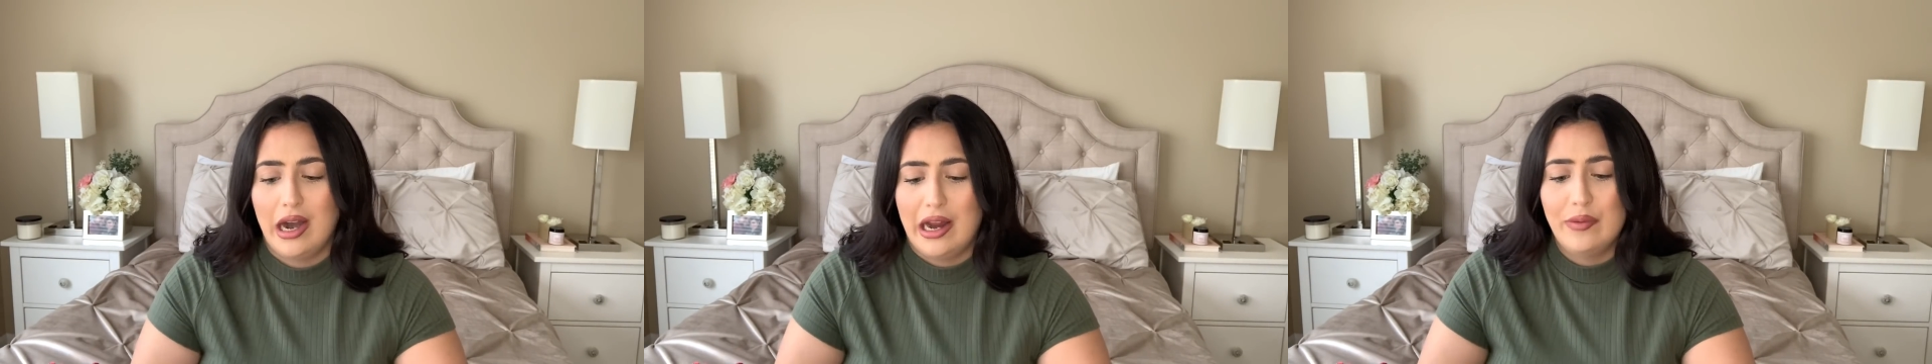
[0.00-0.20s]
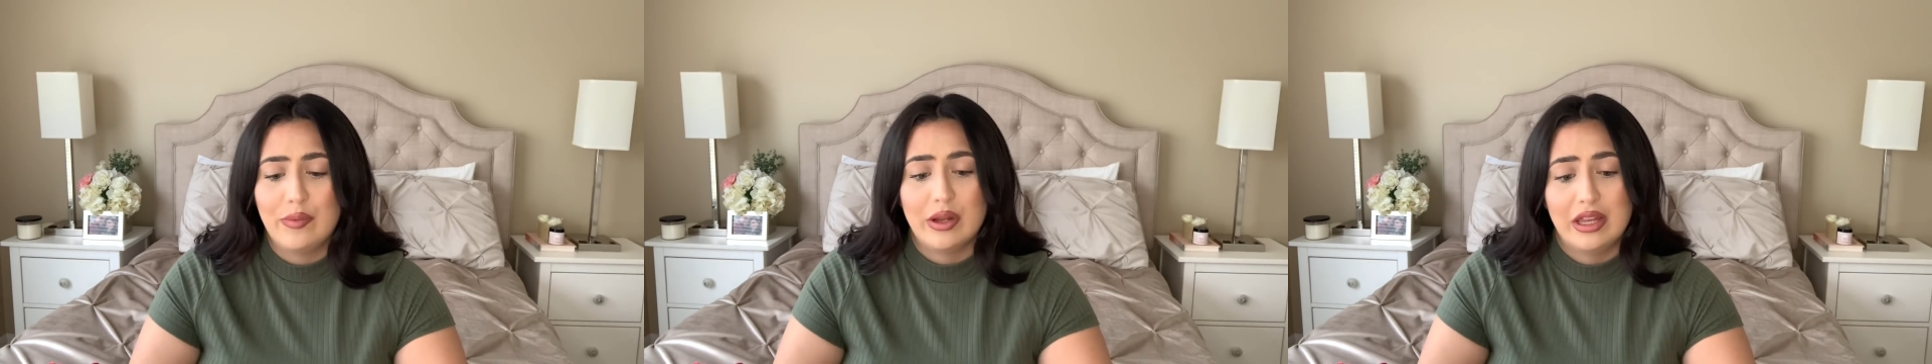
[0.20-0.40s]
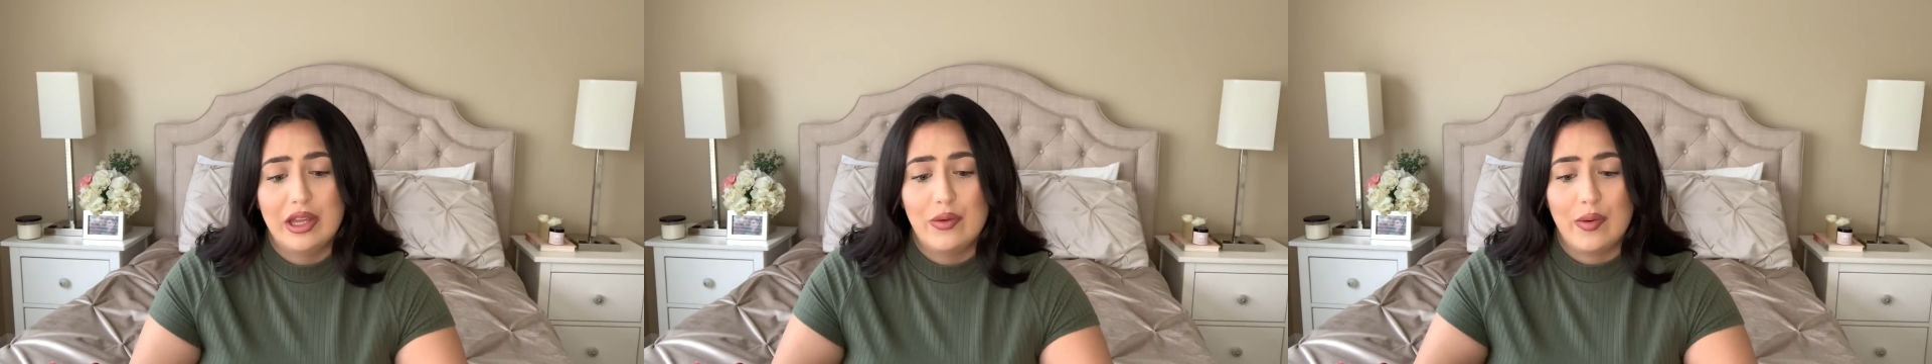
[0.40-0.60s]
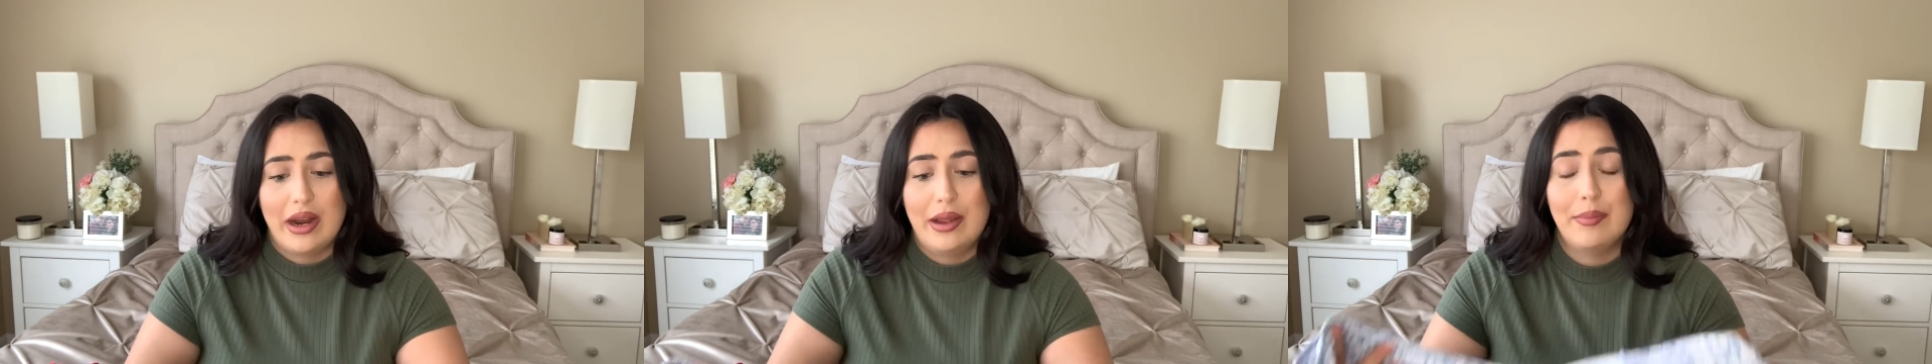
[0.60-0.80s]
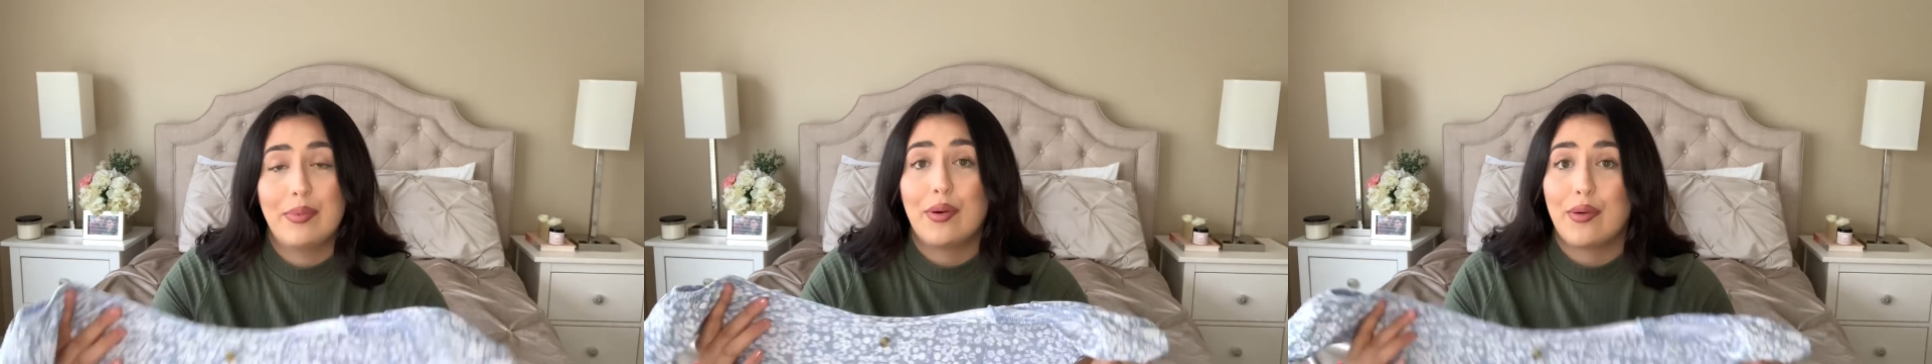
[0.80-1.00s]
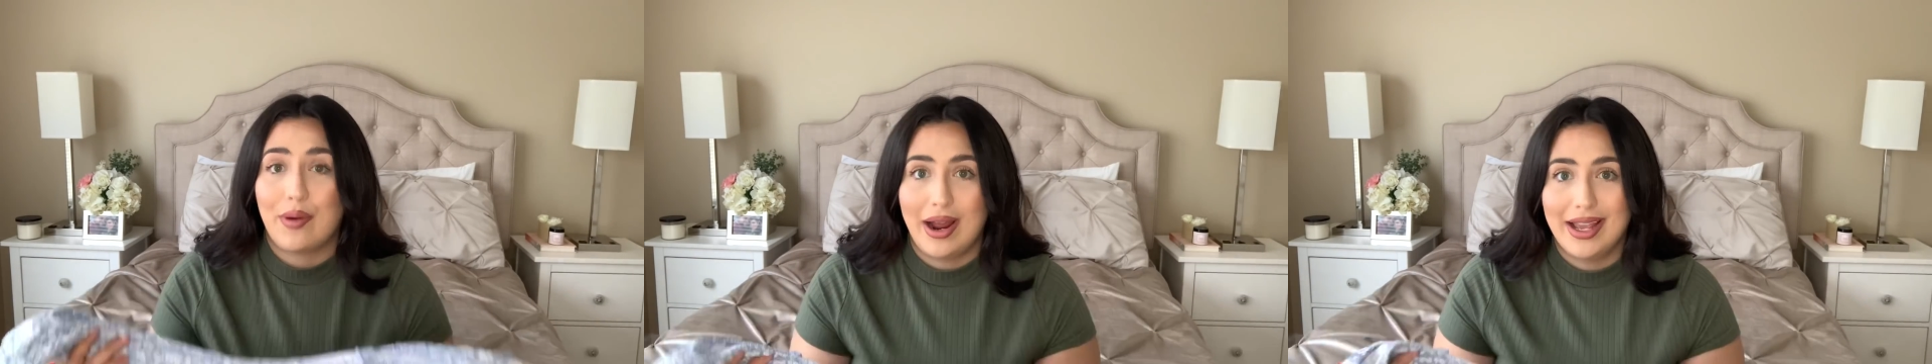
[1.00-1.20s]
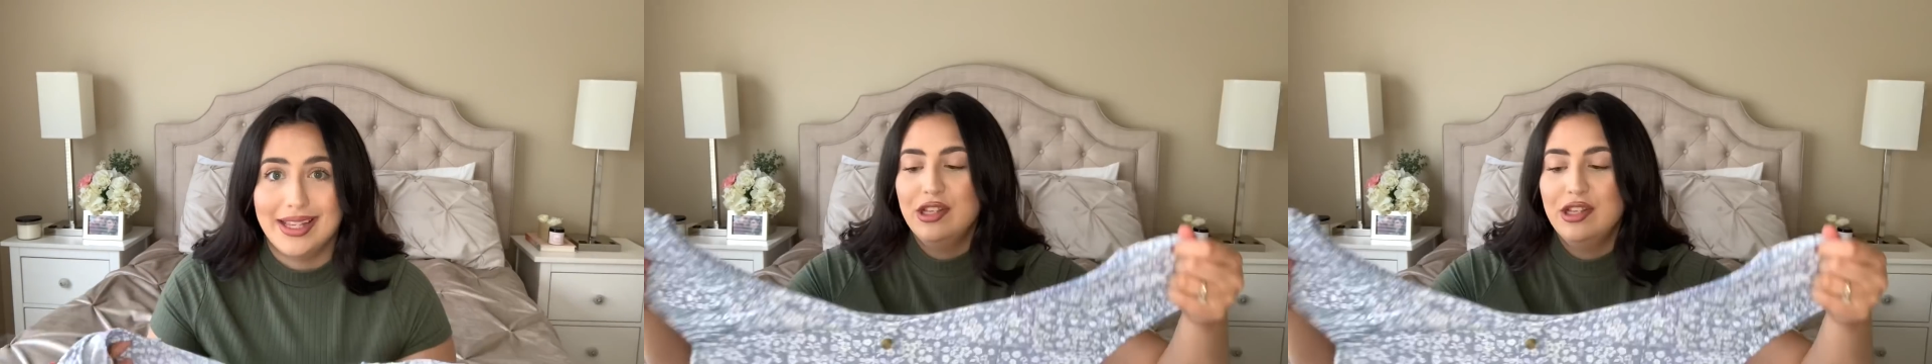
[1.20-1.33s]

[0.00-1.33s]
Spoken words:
a really great price.